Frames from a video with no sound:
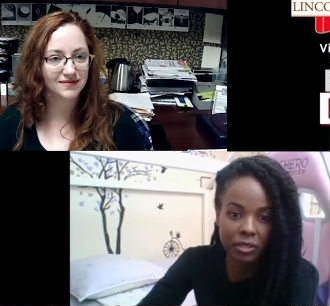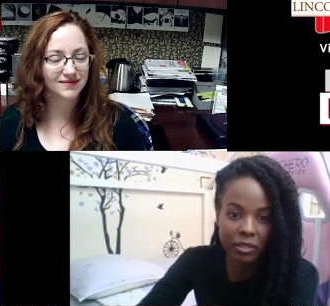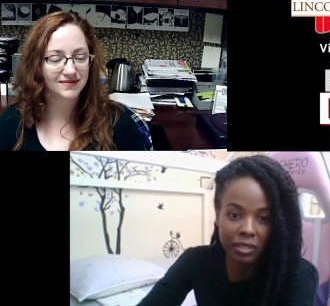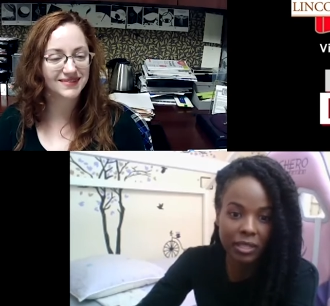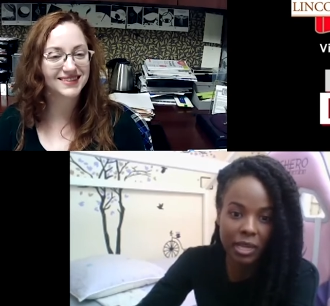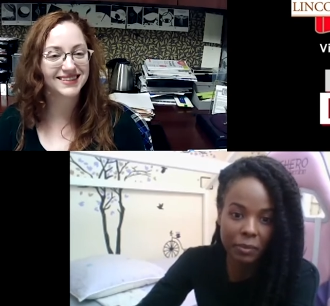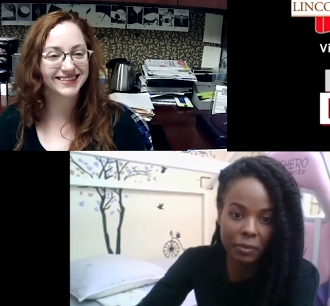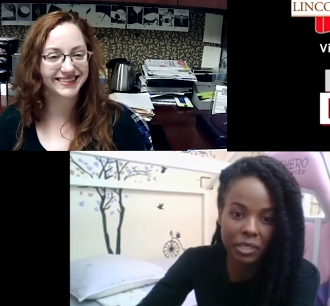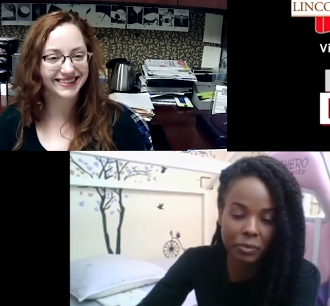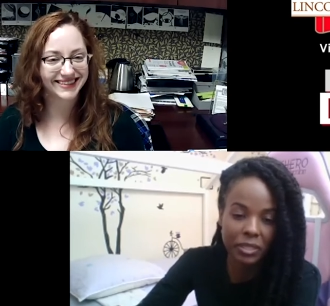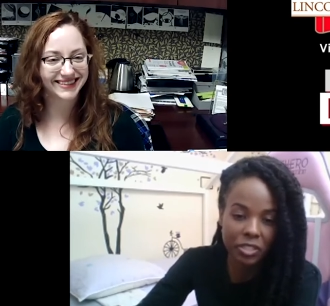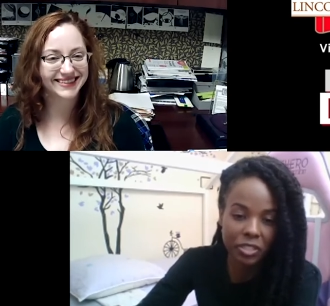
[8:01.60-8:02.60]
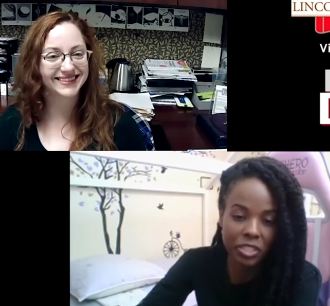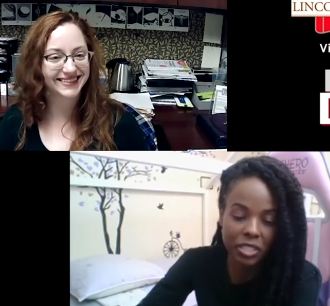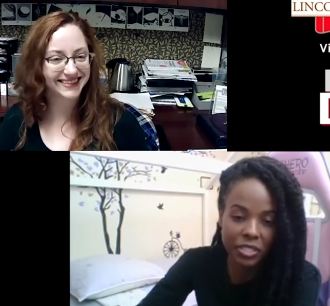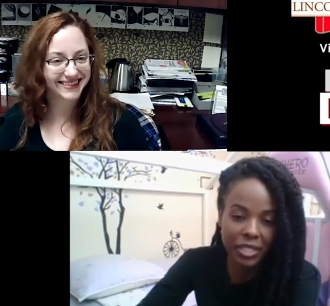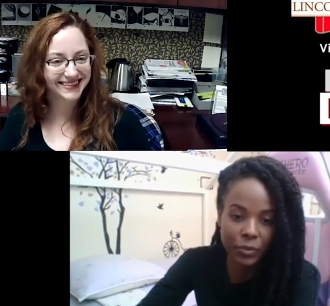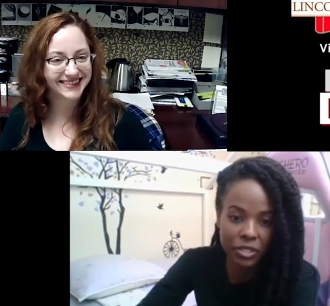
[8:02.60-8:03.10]
Speaker 1: I, am going to be the change
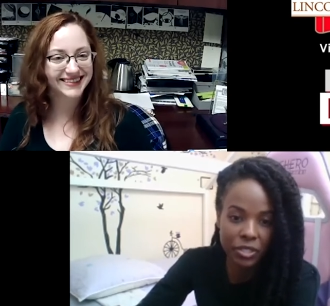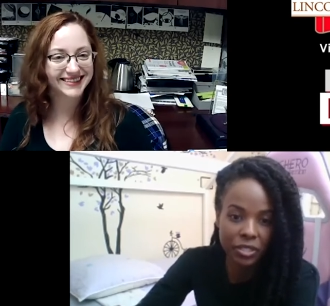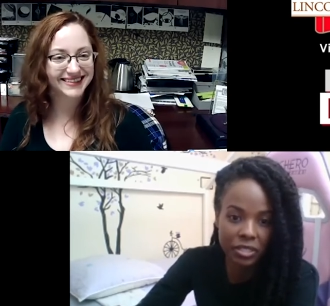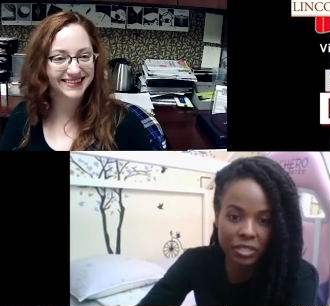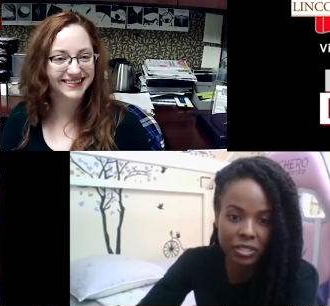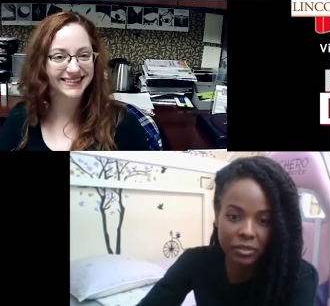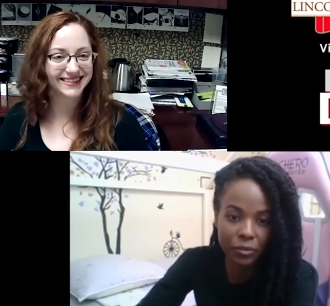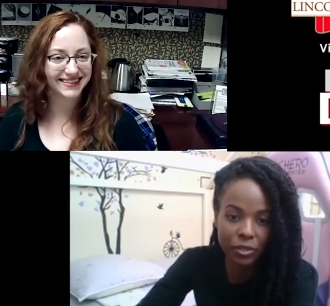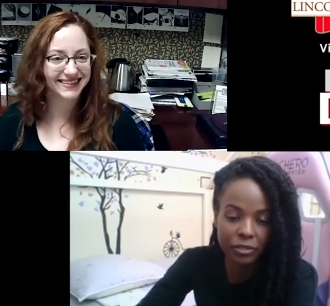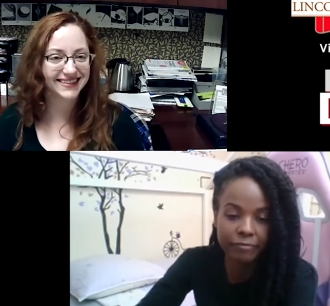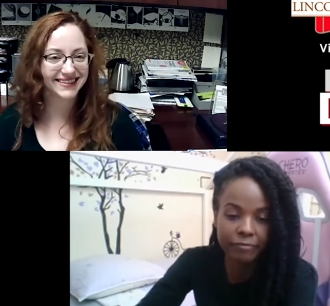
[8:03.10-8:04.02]
I wish to see in the world.